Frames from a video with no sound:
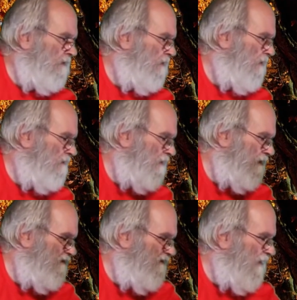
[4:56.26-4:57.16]
I don't know
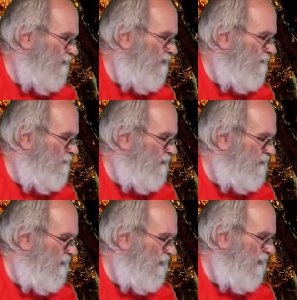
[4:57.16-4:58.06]
if I want to
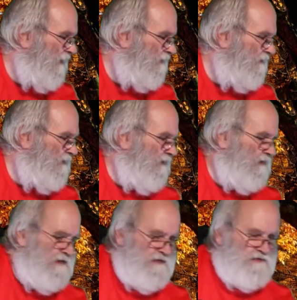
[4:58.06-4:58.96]
put that at. There
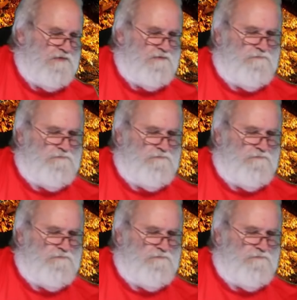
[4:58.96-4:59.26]
it is.